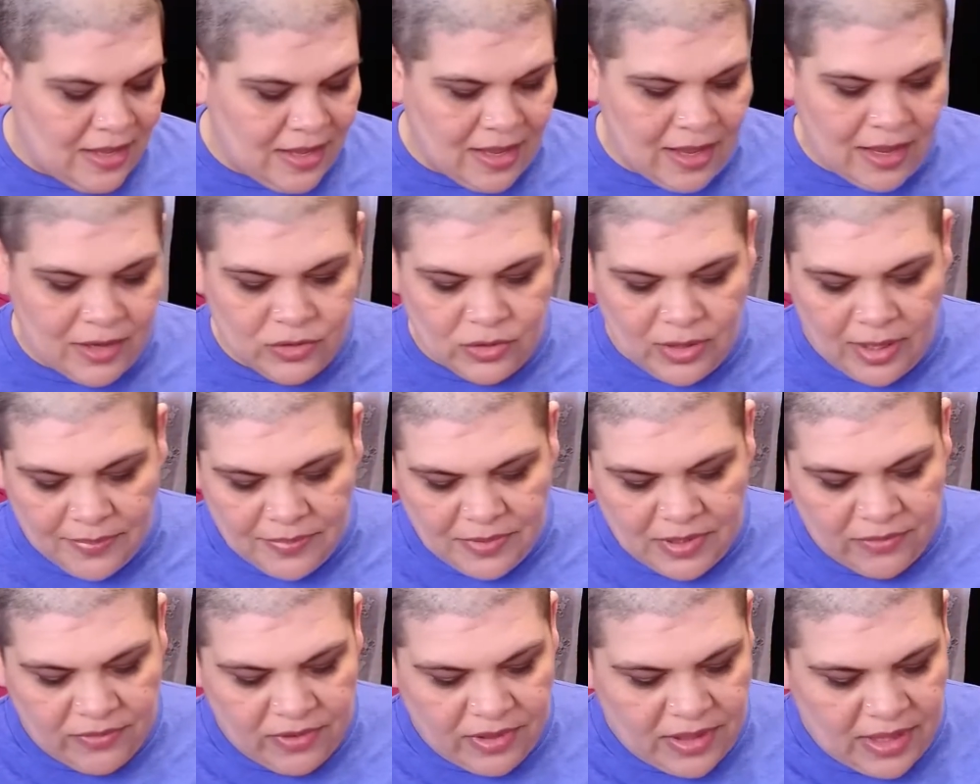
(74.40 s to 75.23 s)
I
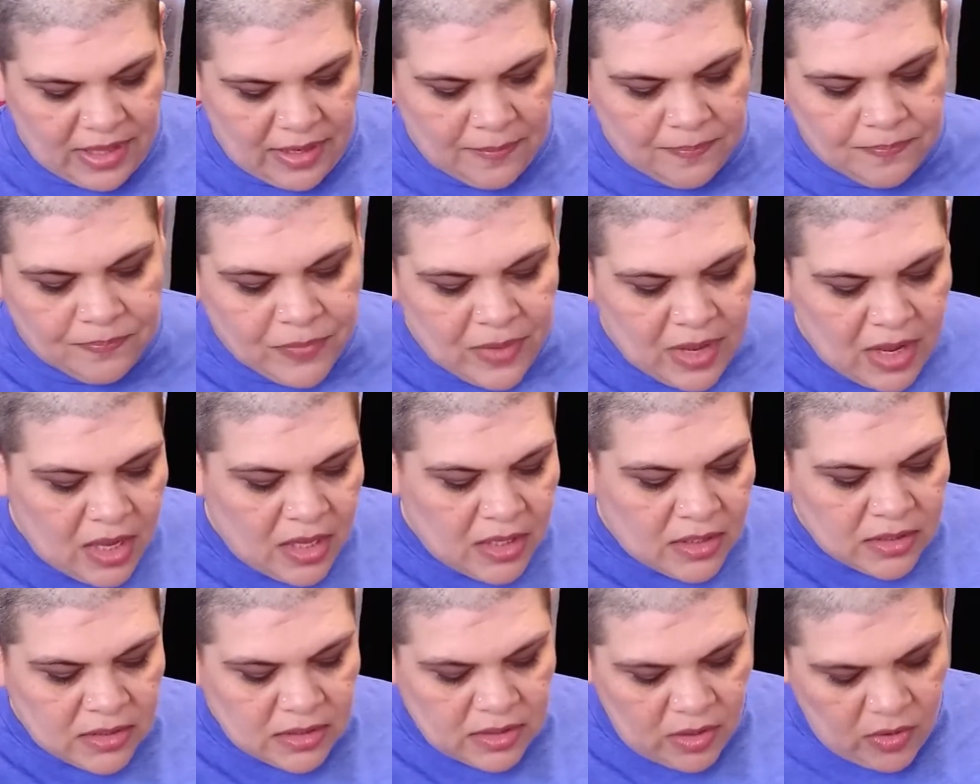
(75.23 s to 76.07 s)
dropped everything.
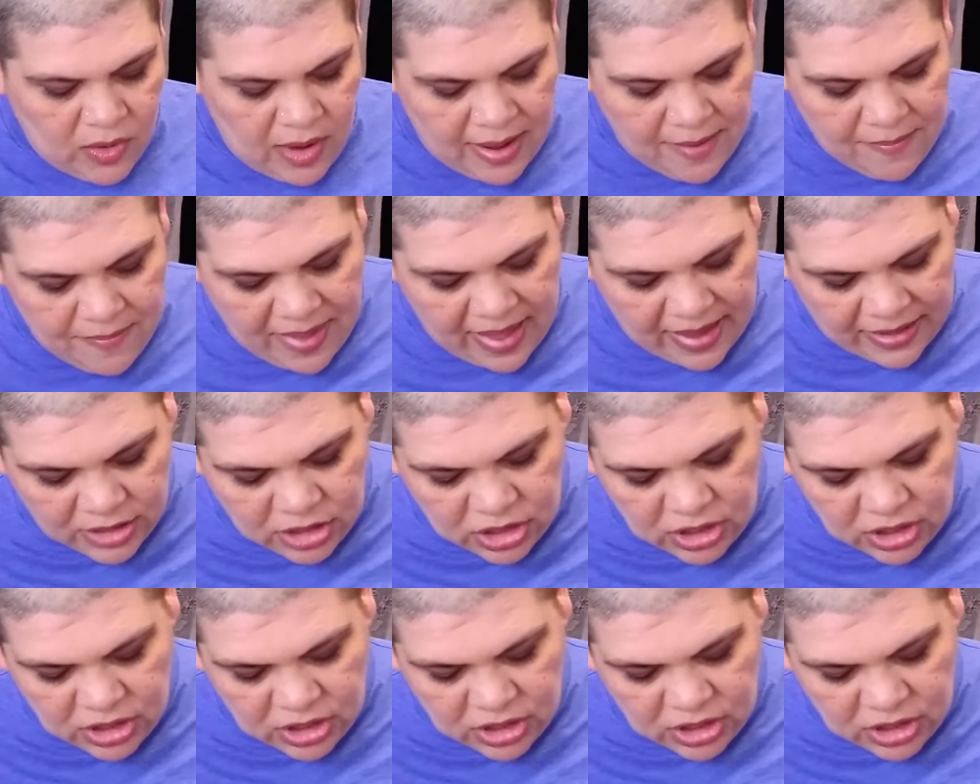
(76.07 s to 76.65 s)
So I'm back.